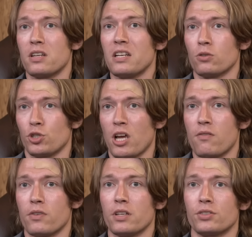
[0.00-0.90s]
Neil
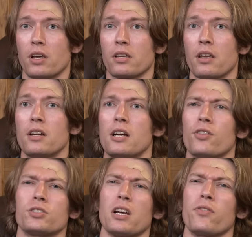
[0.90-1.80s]
Shenvi saying here,
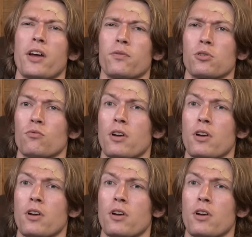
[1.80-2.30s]
the South African